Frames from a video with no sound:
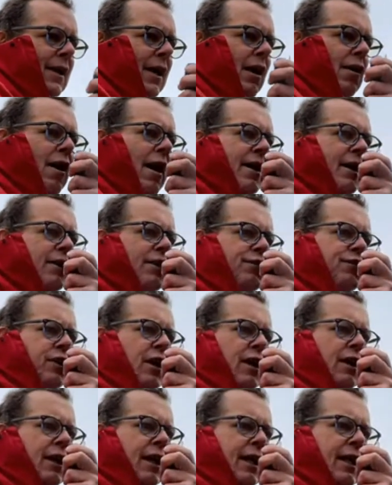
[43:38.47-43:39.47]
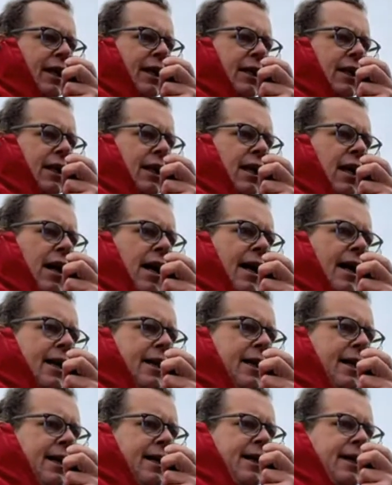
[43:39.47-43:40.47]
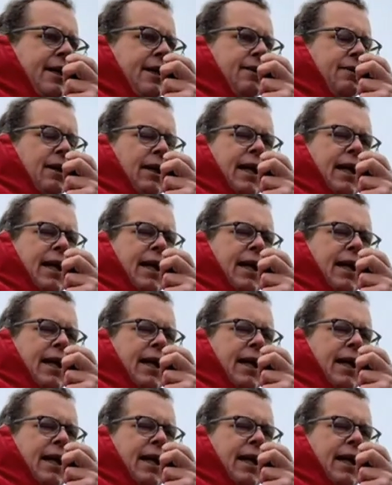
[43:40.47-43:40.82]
All right, I'm just going to get a little higher there here.